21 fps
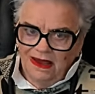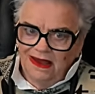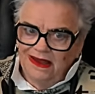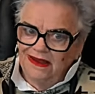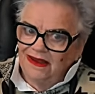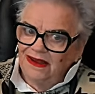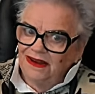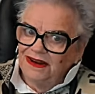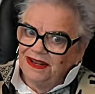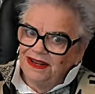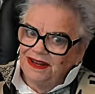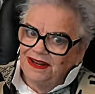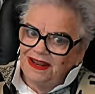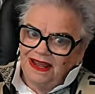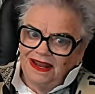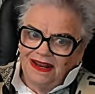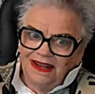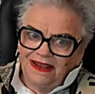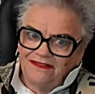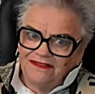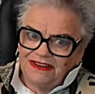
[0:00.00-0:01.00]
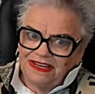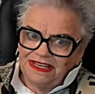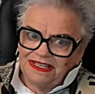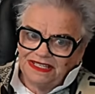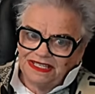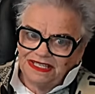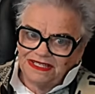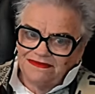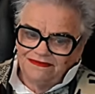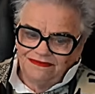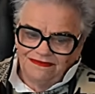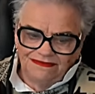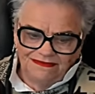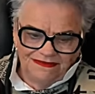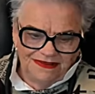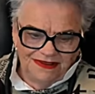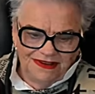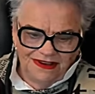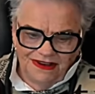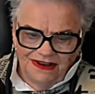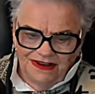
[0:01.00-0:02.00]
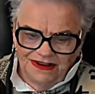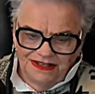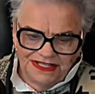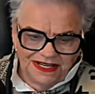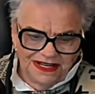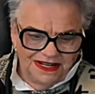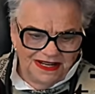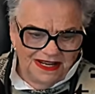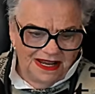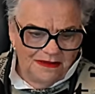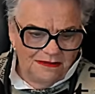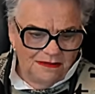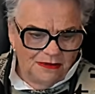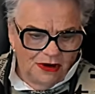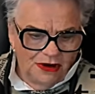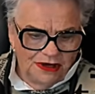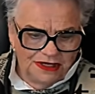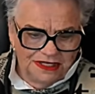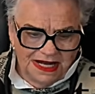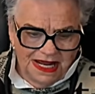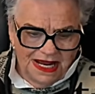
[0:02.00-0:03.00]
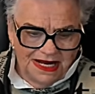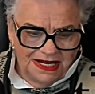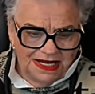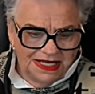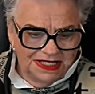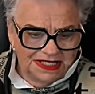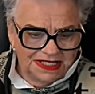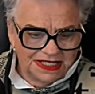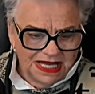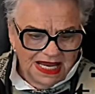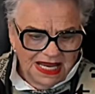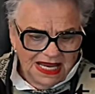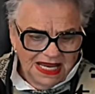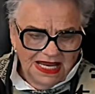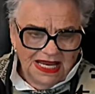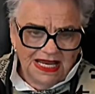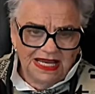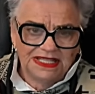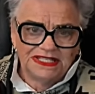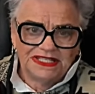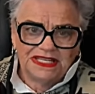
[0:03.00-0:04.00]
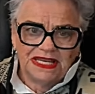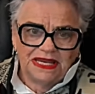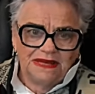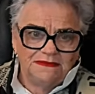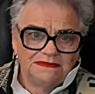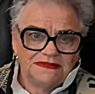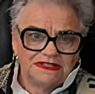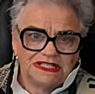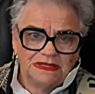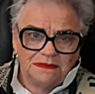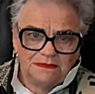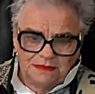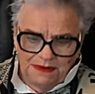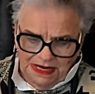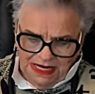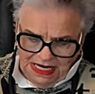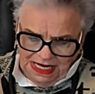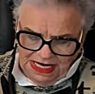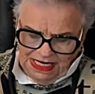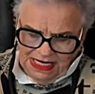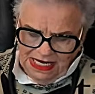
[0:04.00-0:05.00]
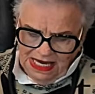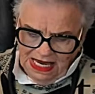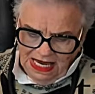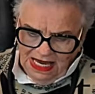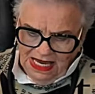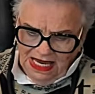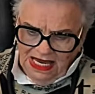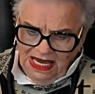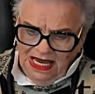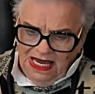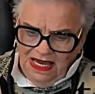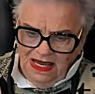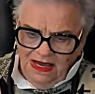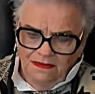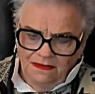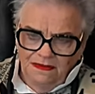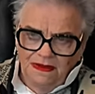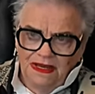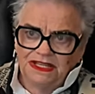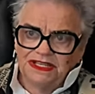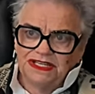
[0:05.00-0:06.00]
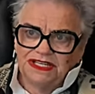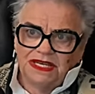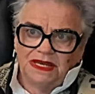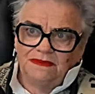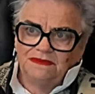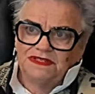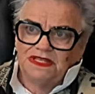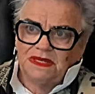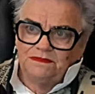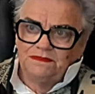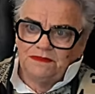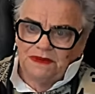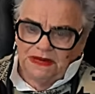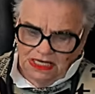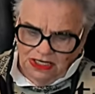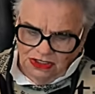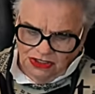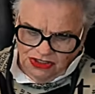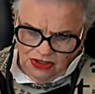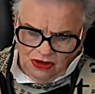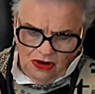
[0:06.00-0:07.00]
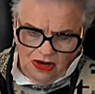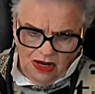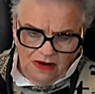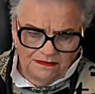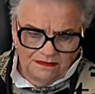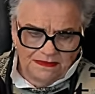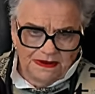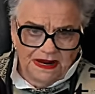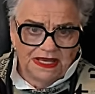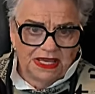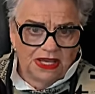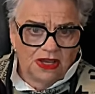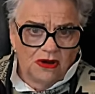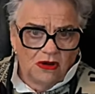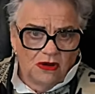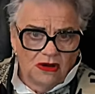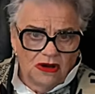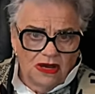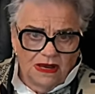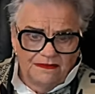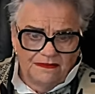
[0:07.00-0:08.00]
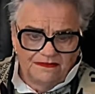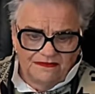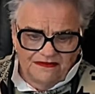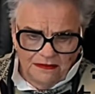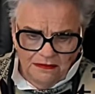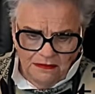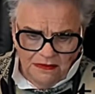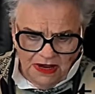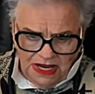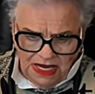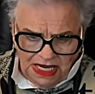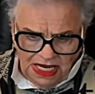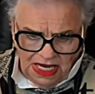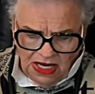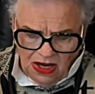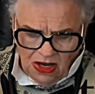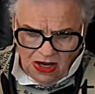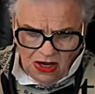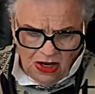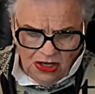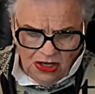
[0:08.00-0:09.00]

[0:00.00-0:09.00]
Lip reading: I don't know, lovies. I don't know, my darlings. It seems to be a giant bloody cock up for me.